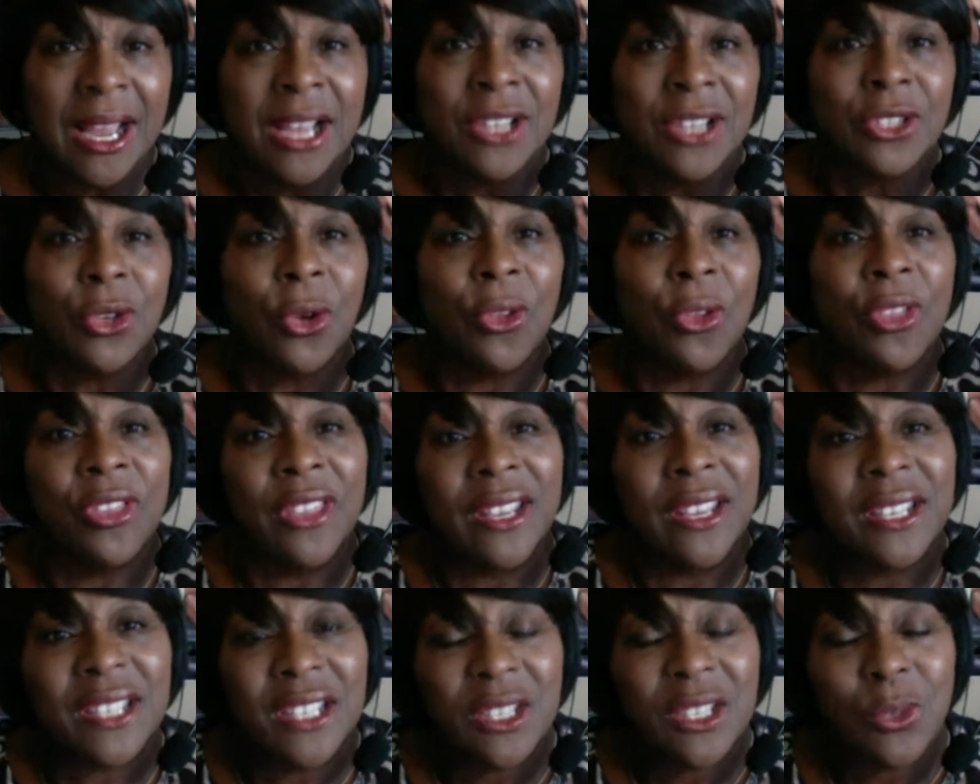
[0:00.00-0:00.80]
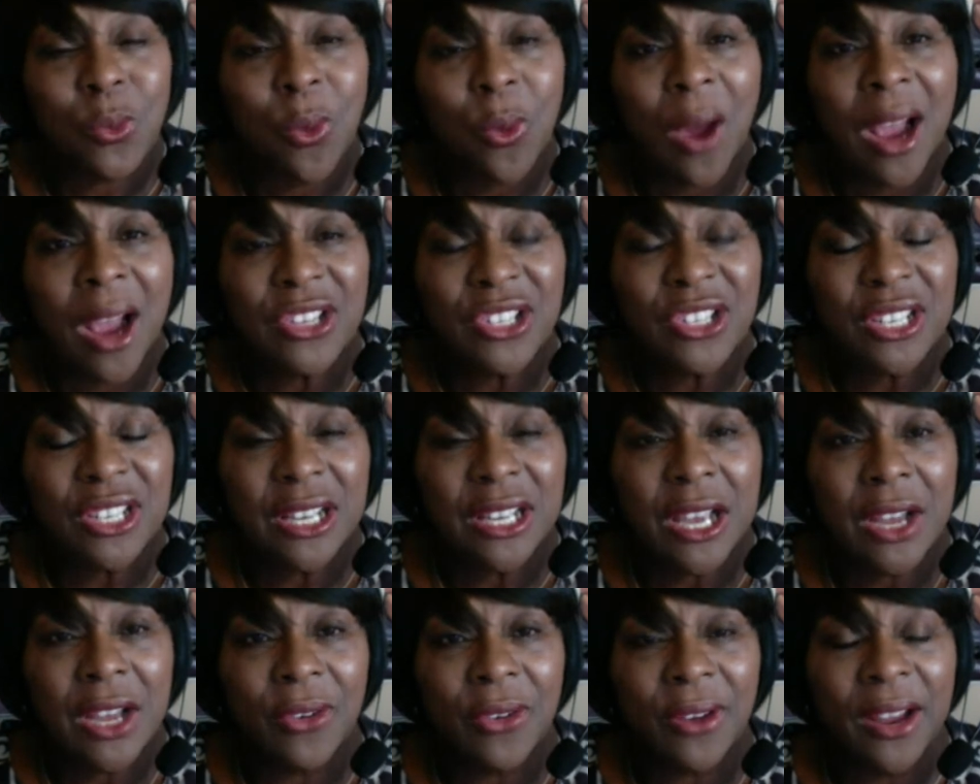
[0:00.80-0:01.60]
So this is why she
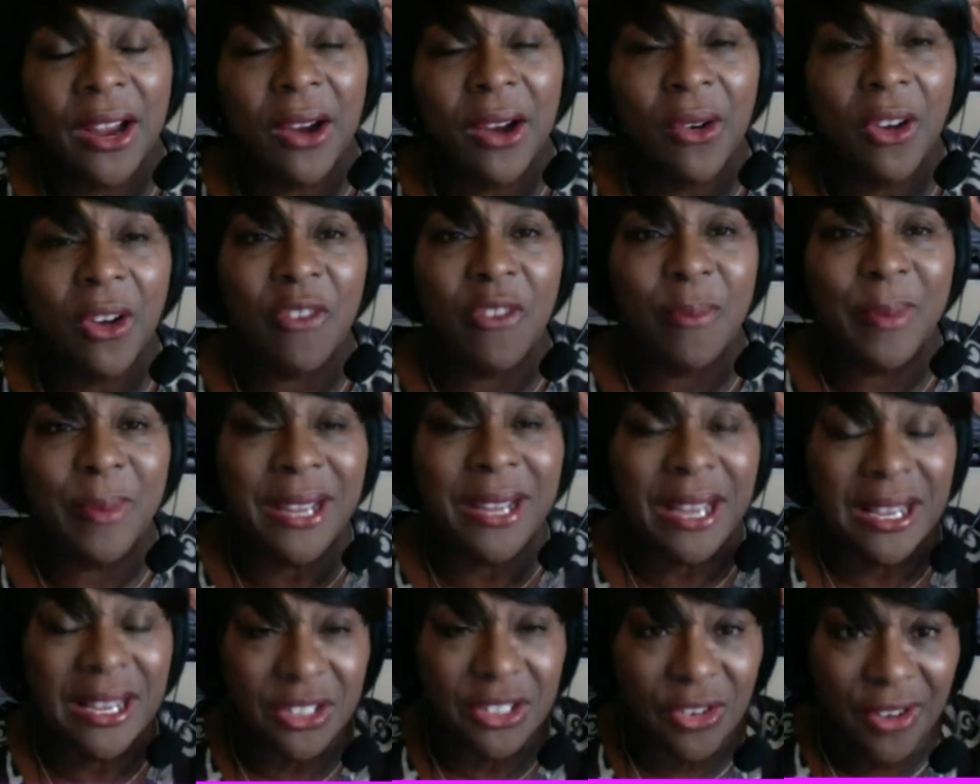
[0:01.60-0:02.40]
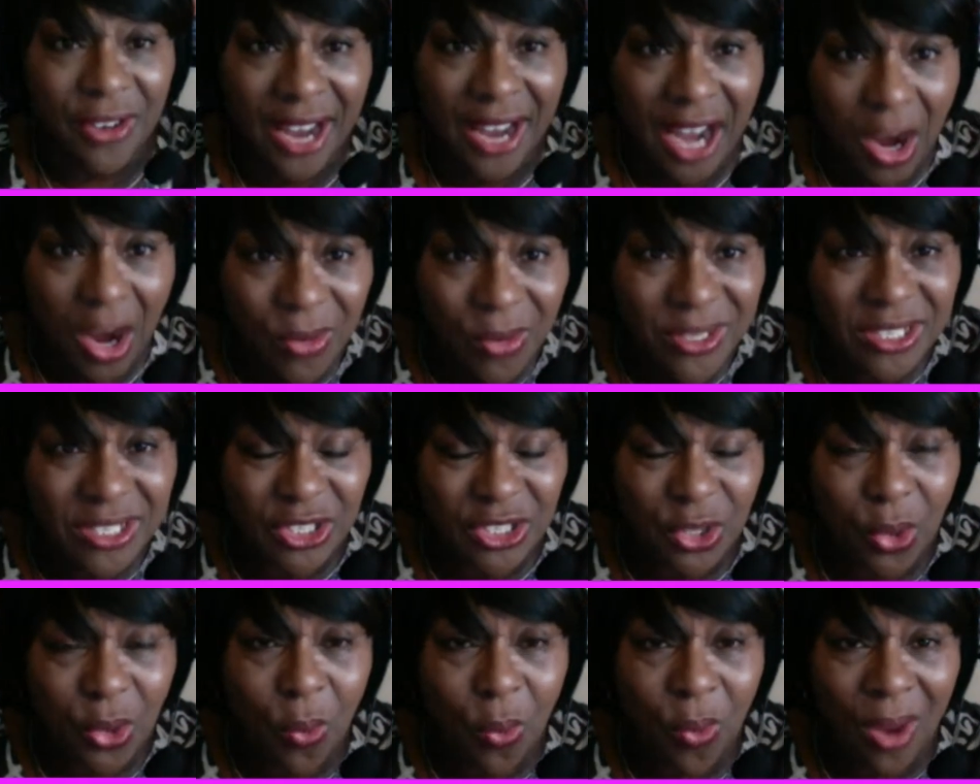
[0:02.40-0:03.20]
cut her hair off, because her hair was
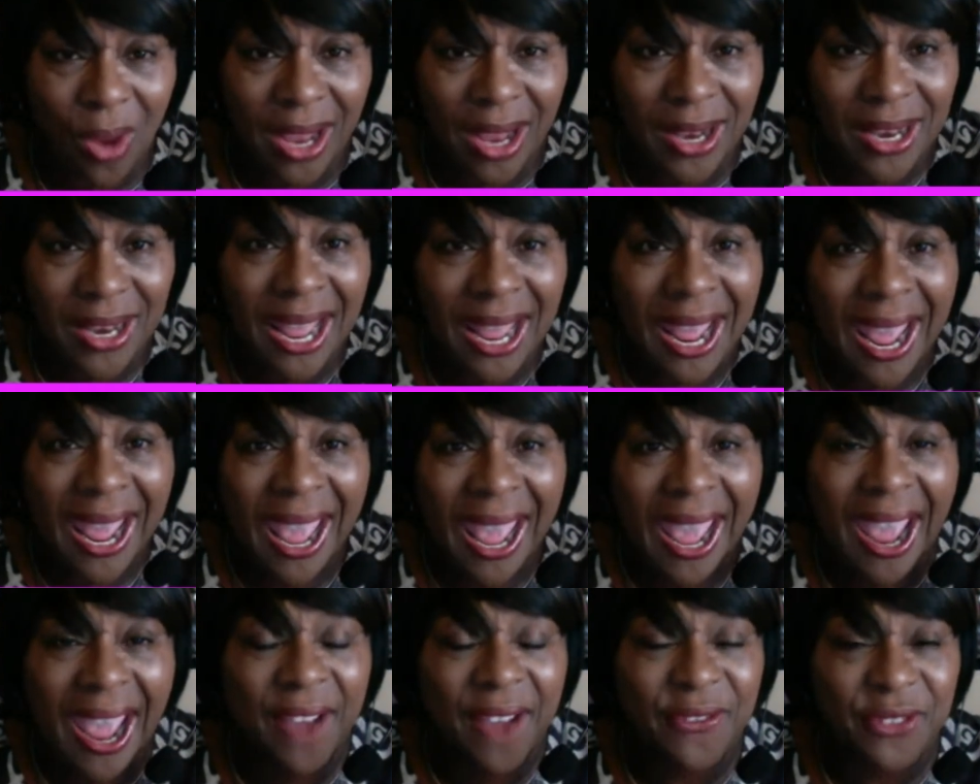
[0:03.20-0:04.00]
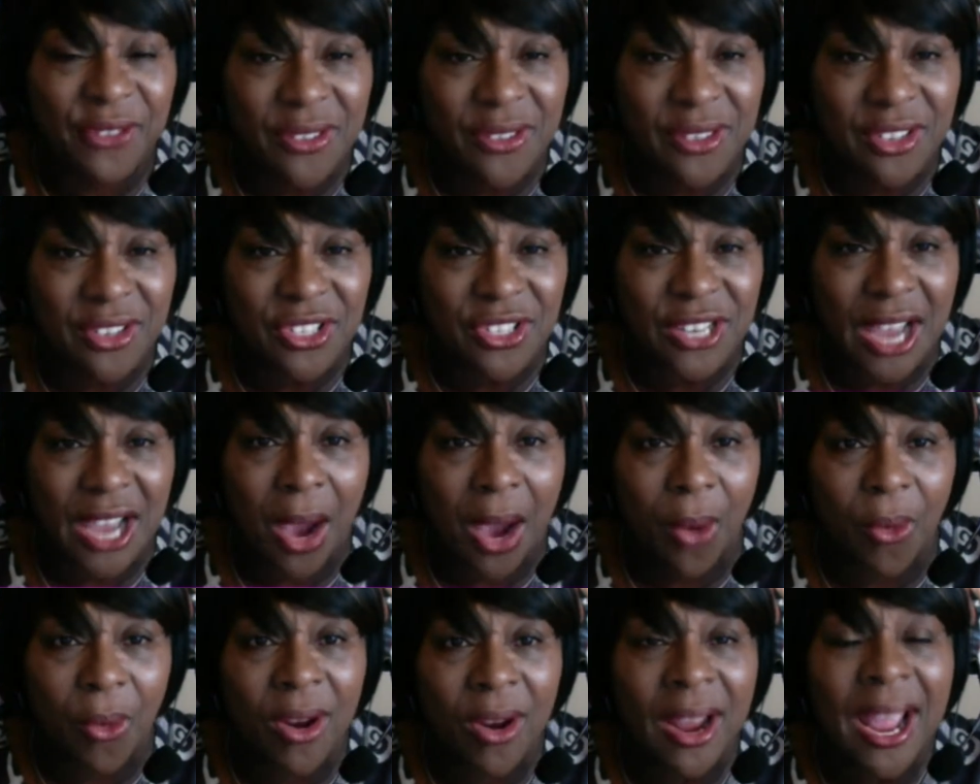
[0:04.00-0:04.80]
still wet after the
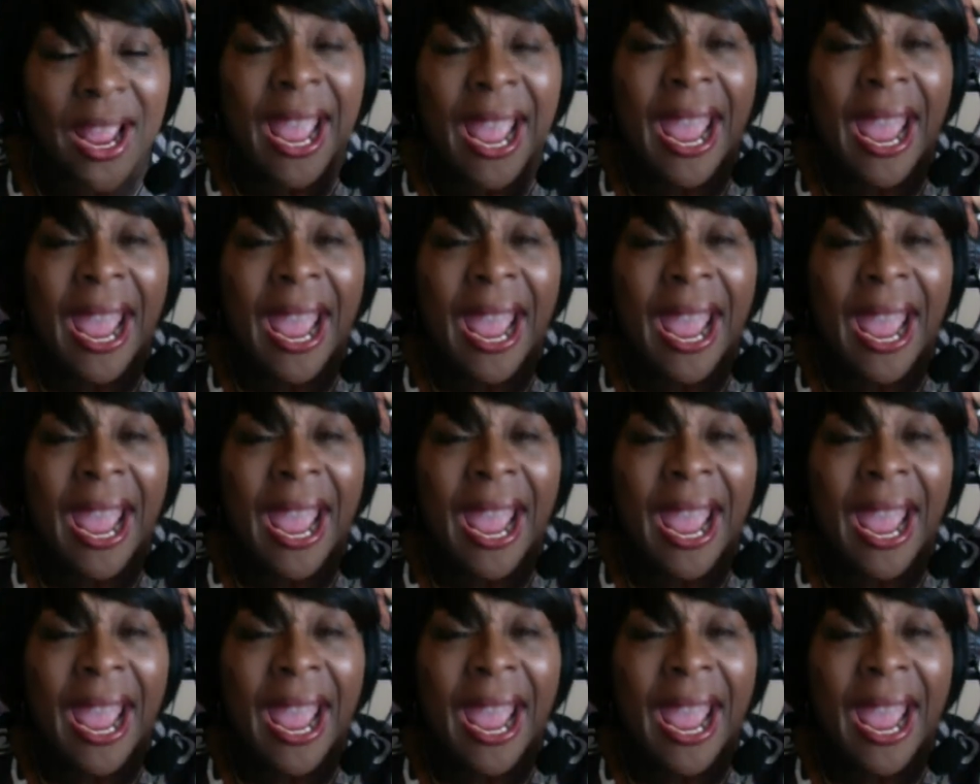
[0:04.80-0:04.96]
shower.